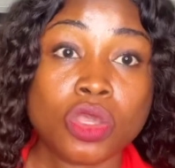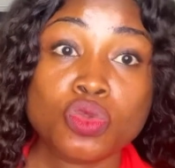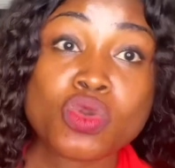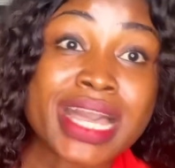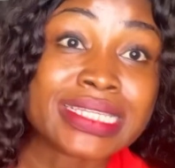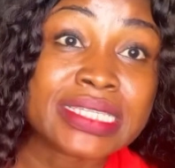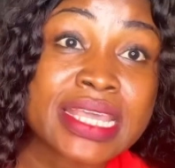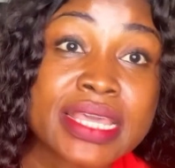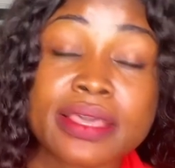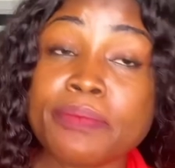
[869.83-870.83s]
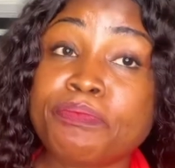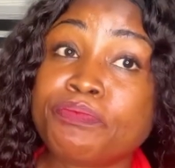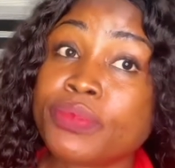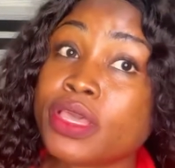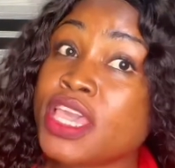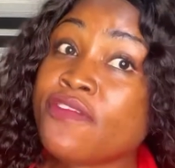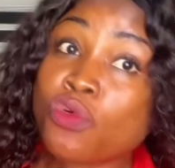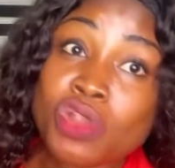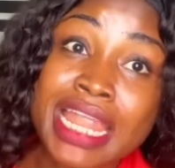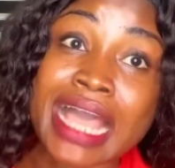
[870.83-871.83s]
You can see
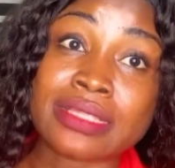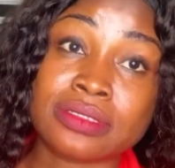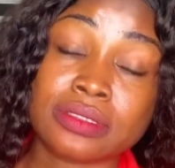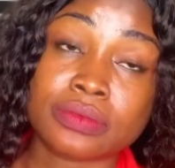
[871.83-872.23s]
even land